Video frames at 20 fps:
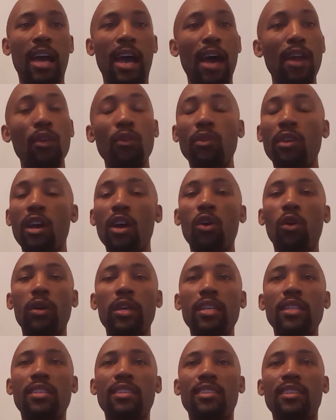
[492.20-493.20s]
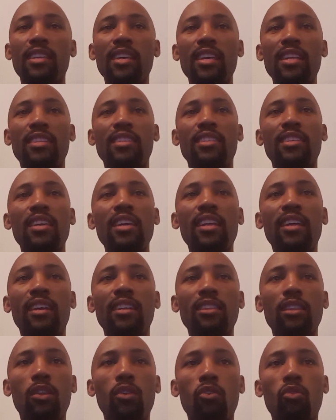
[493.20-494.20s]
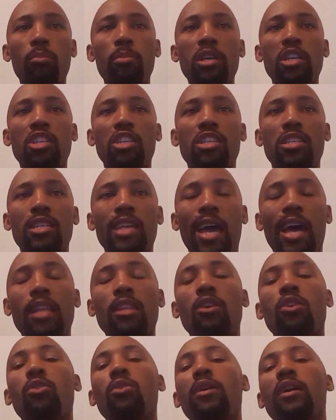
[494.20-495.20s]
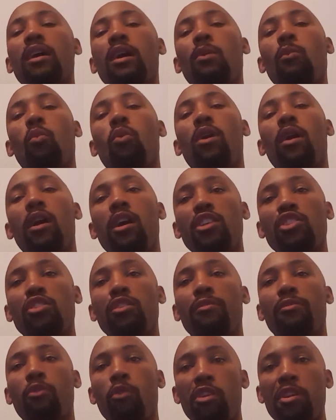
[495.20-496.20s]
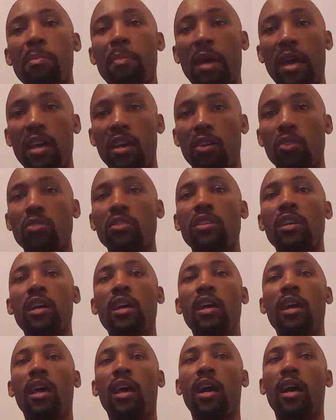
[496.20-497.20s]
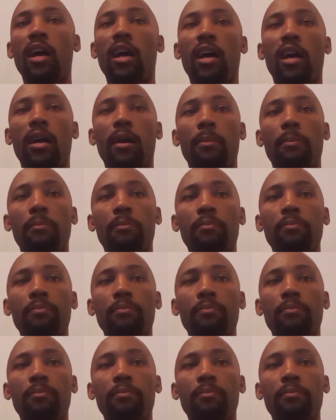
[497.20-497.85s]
don't know. It's getting a little bit shallow at 140 pounds. But